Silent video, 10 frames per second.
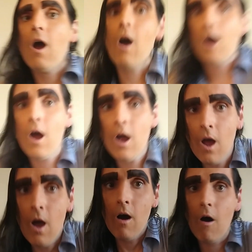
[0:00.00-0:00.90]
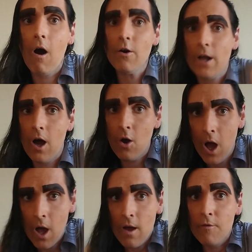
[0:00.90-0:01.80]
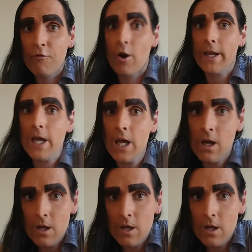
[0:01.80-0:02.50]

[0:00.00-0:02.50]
Uh, oh, no. Three,